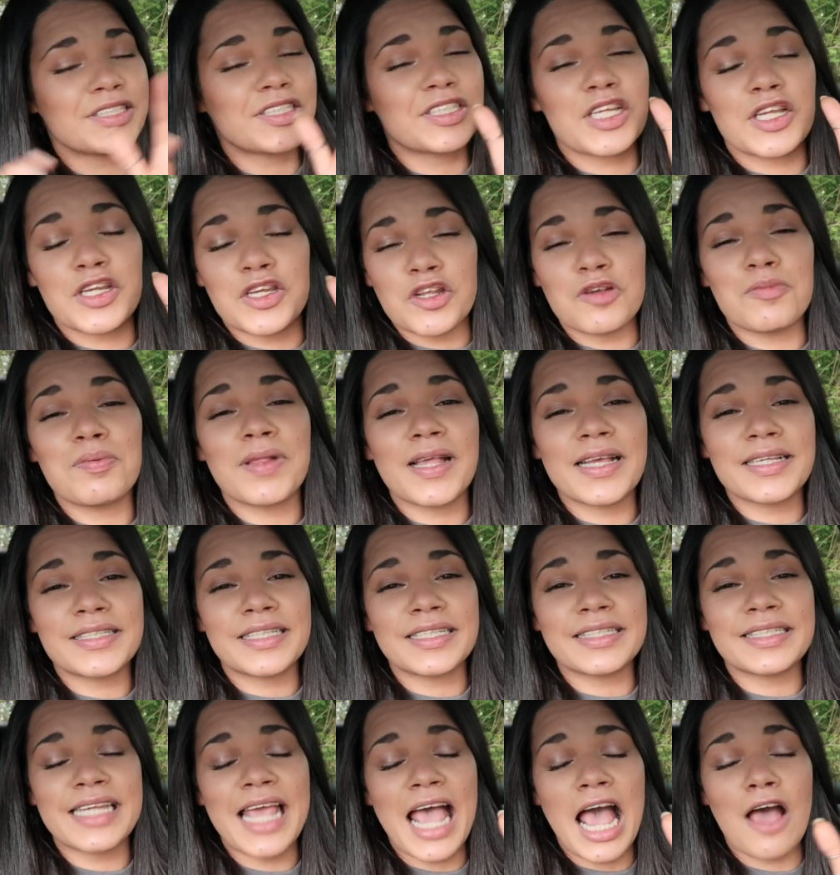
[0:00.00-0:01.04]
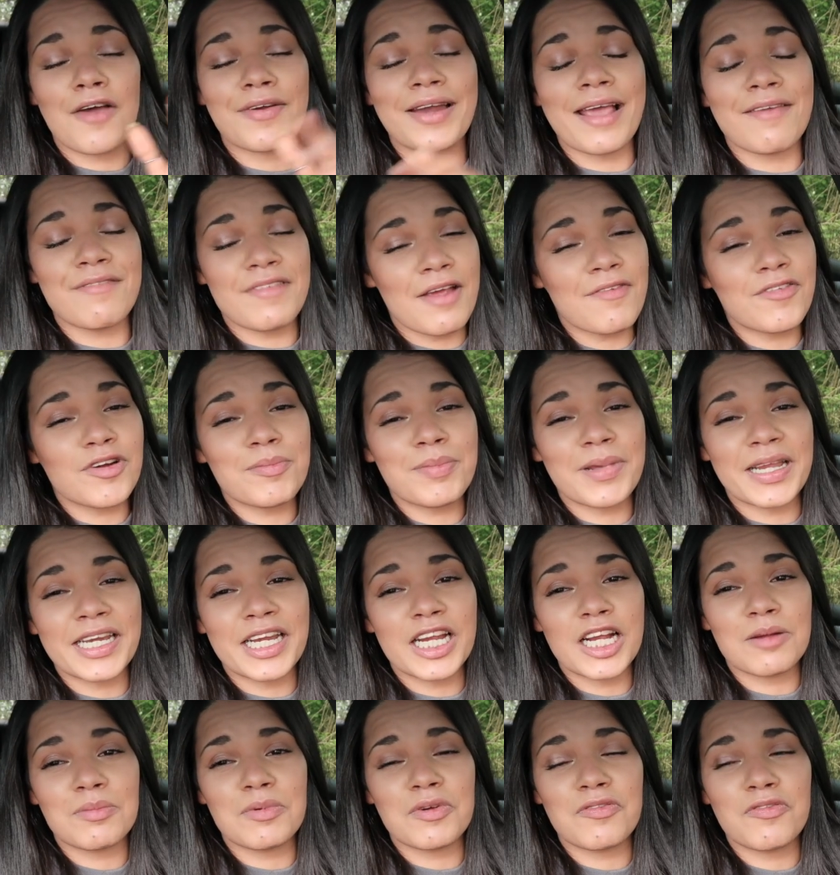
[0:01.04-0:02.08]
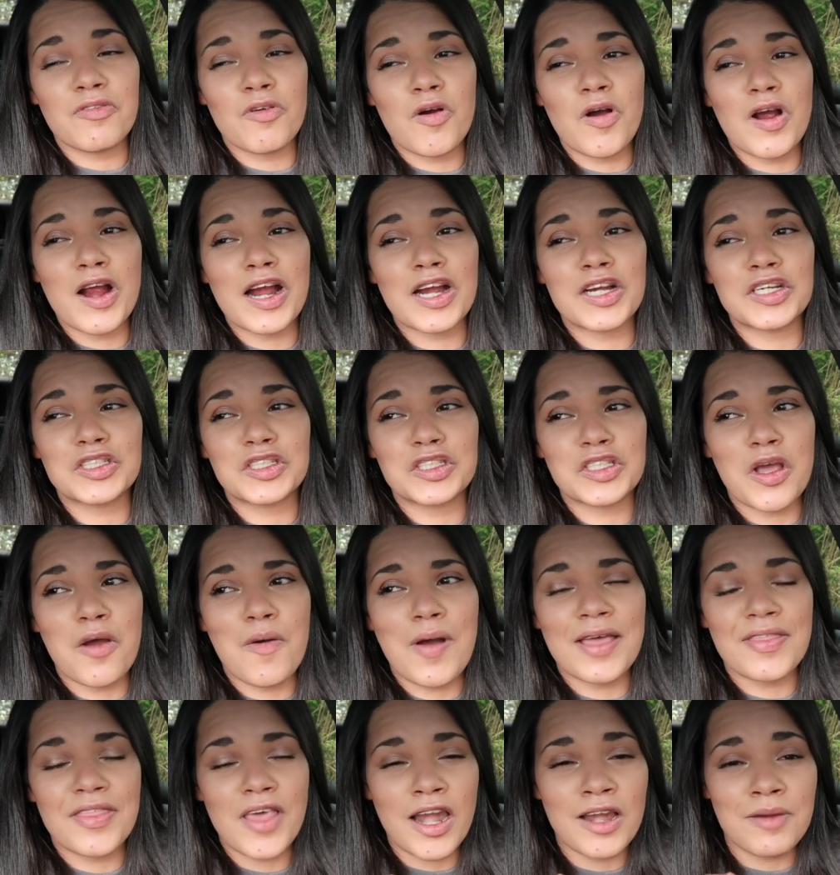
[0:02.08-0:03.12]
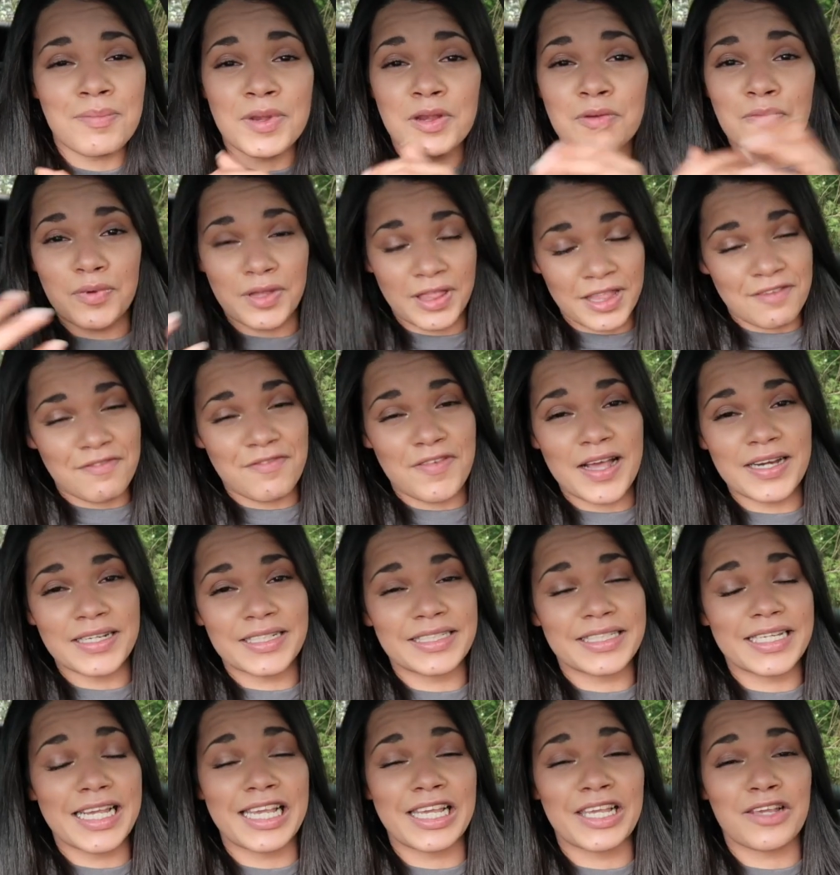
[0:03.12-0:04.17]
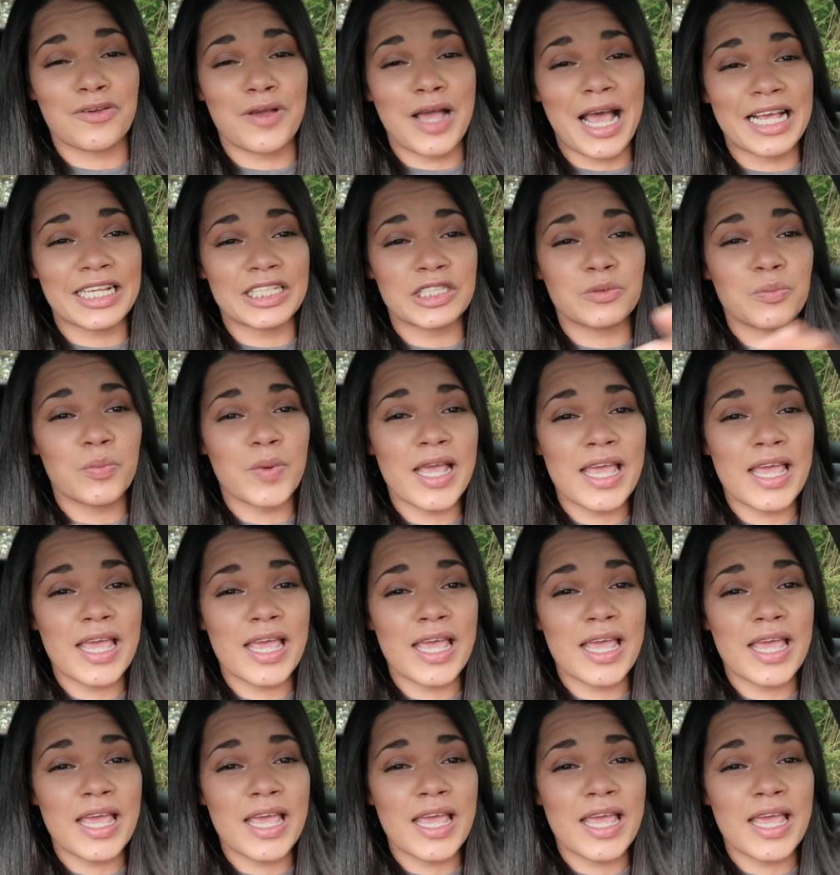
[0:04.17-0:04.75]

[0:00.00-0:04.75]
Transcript: This is a new place in town. I've never been here before, so I thought it'd be really fun to take you guys with.